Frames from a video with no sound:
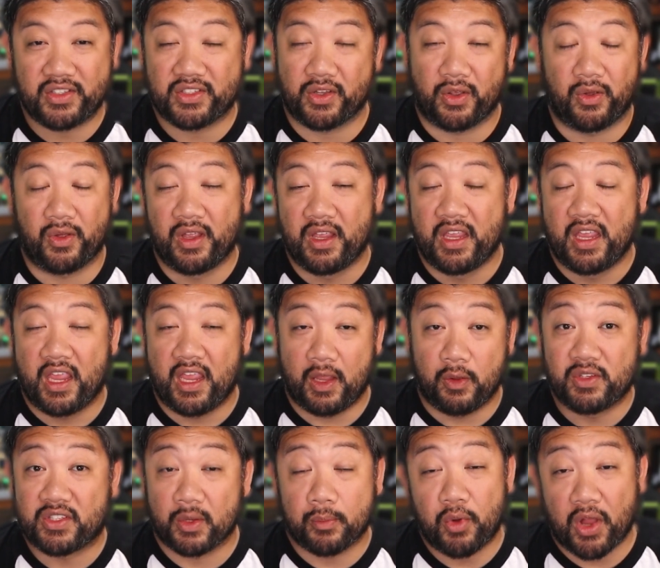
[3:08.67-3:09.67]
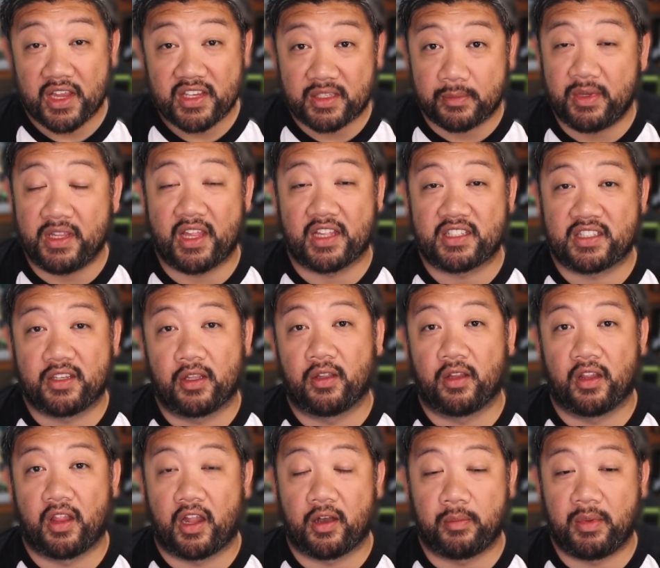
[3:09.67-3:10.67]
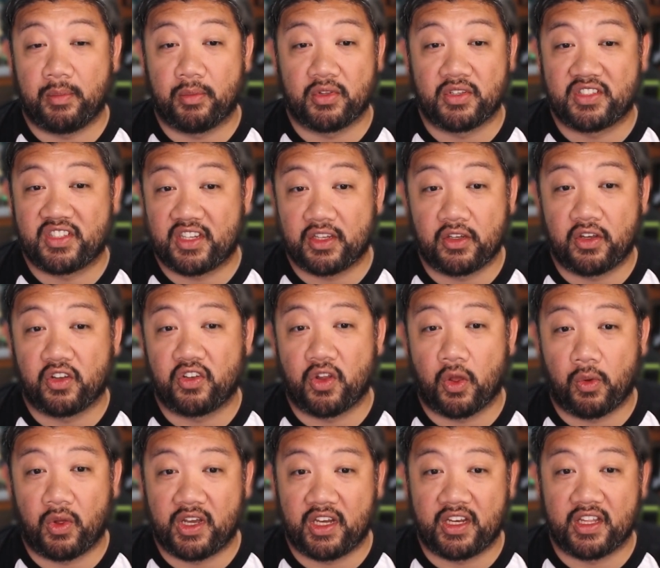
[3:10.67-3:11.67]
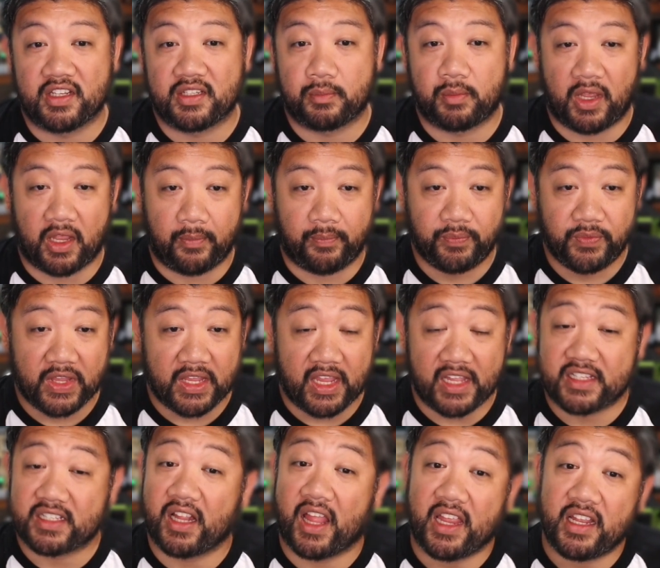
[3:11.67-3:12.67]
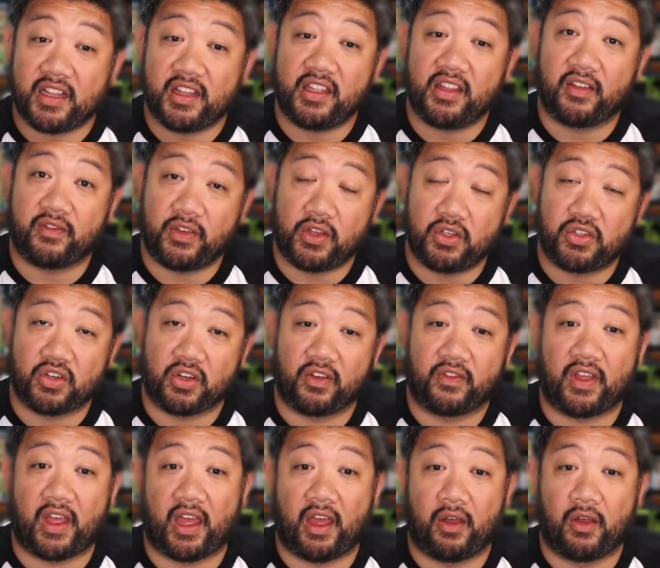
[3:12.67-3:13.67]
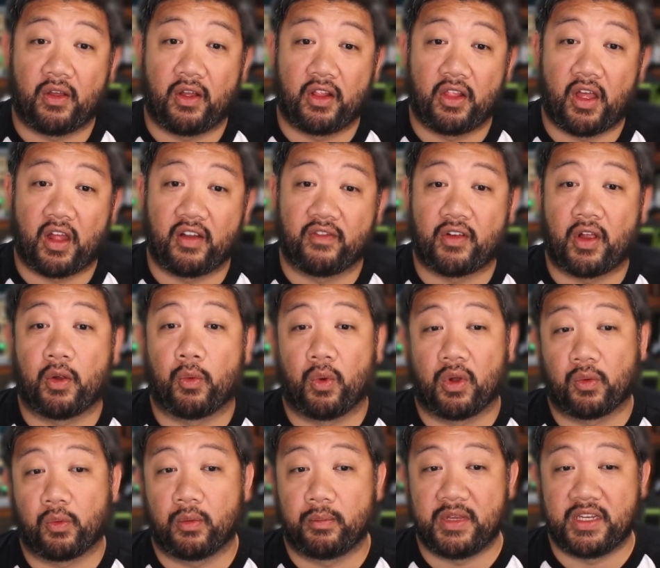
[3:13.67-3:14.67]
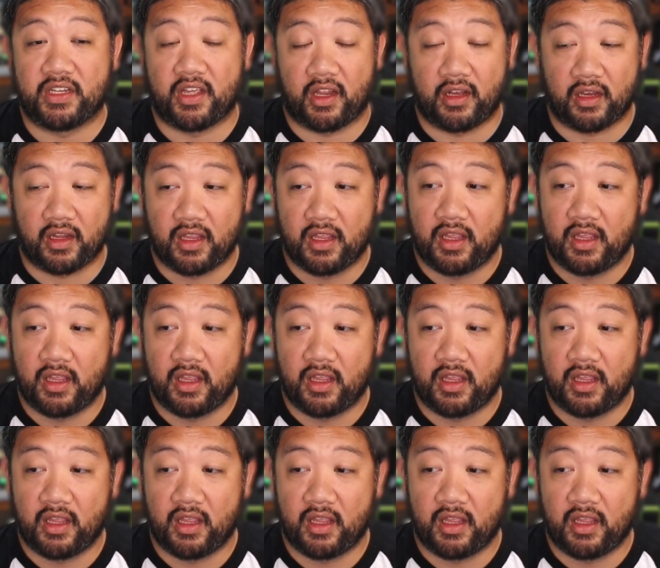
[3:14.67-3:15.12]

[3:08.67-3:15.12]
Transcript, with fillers: So, it would surprise me that still a lot of people still don't know what it is, but it's likely the future of how a lot of our work will be done.